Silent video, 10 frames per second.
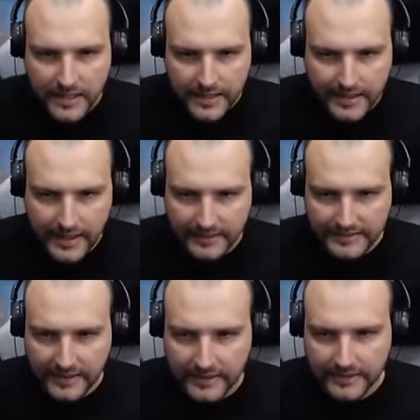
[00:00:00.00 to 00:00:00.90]
That
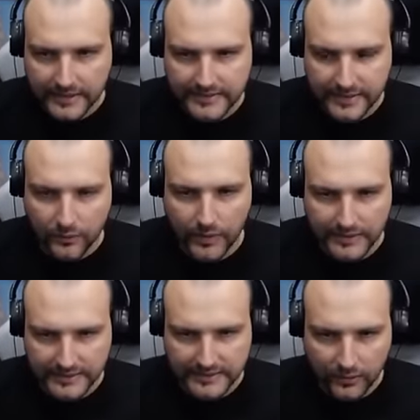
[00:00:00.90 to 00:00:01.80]
is an interesting
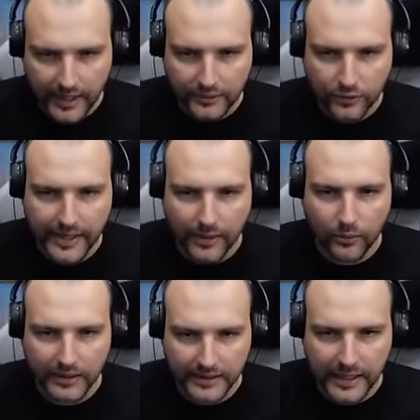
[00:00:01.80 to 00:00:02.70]
one. It's okay to have
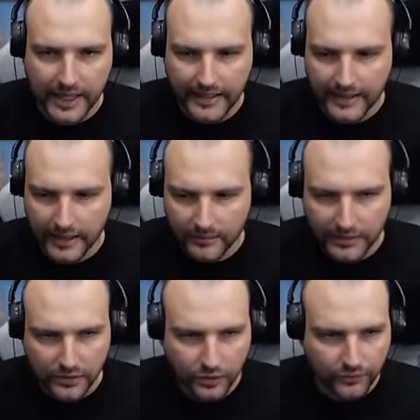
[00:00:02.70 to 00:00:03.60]
one guy here,
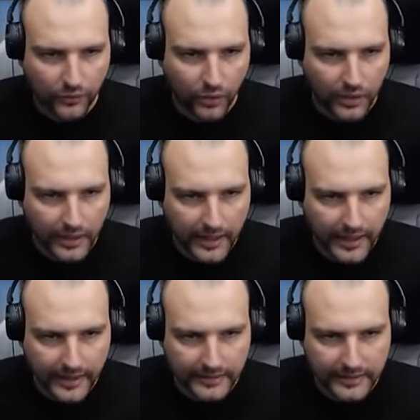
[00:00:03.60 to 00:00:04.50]
but not four.
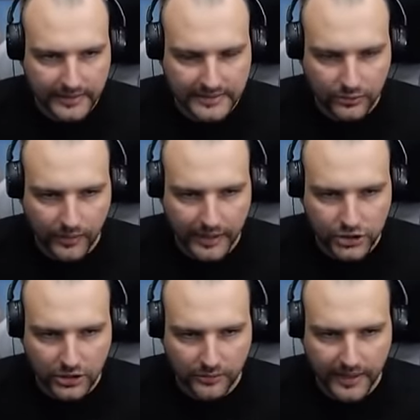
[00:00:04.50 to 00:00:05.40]
And in this
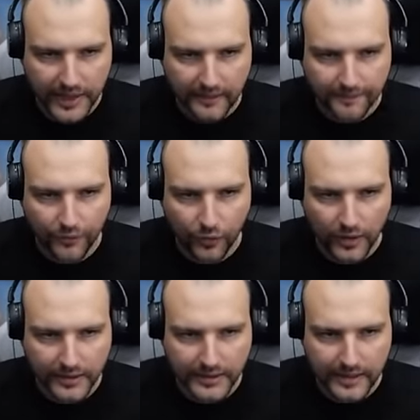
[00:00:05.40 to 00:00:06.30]
situation, we have
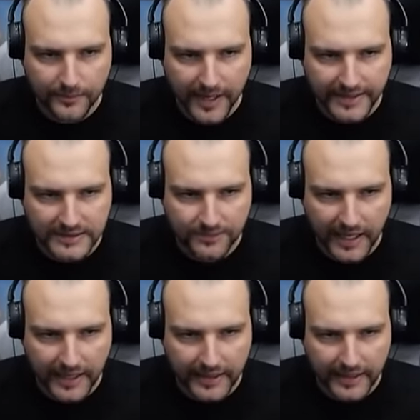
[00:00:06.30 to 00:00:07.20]
four teammates
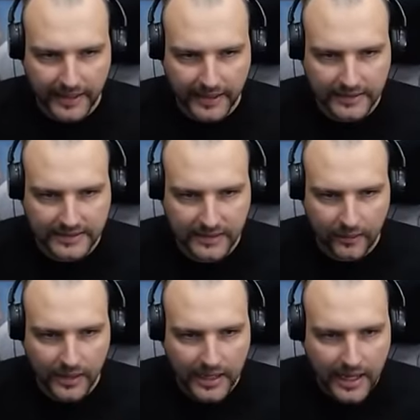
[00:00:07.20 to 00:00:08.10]
playing here.
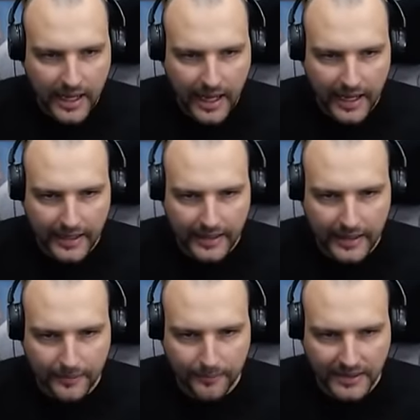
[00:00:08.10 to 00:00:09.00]
So
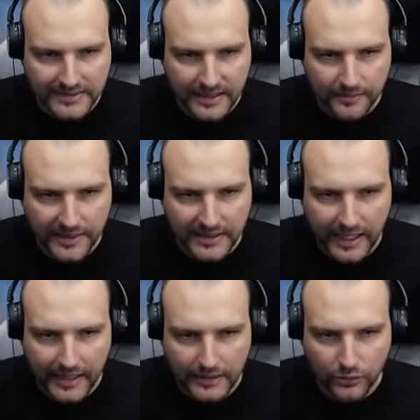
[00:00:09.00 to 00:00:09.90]
I must admit
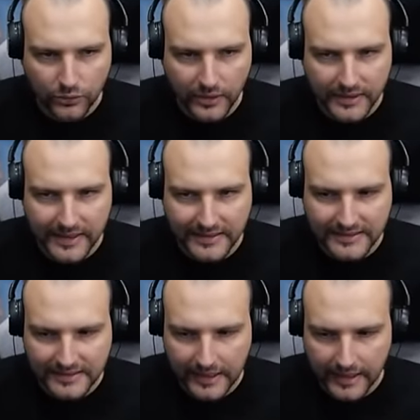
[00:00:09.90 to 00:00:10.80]
I do not
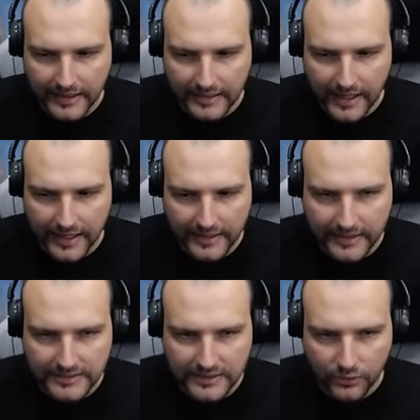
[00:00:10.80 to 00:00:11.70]
necessarily like
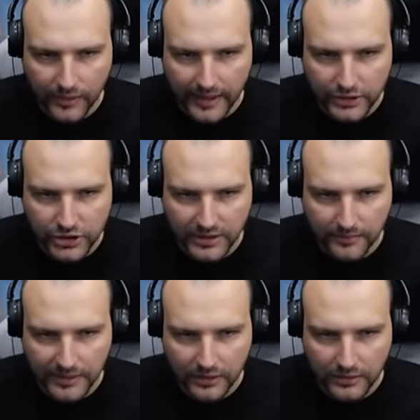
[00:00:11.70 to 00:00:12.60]
this situation,
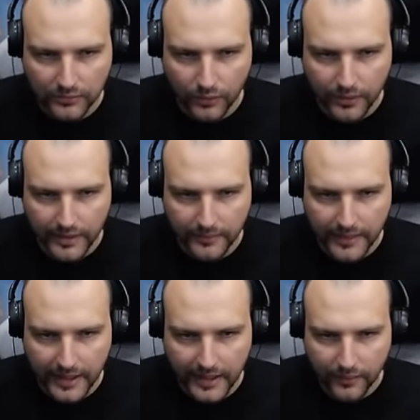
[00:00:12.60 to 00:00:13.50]
but don't worry,
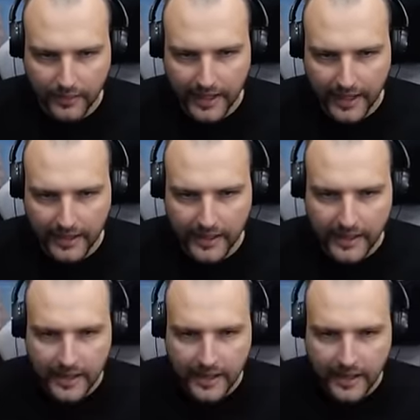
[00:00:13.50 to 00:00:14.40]
we are okay
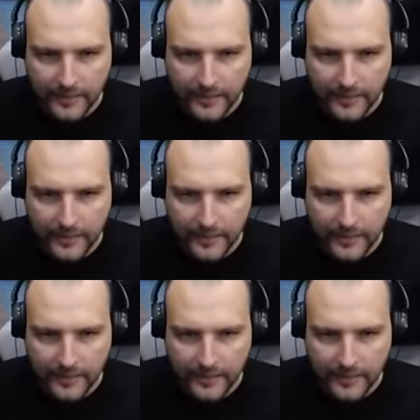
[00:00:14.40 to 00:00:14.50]
and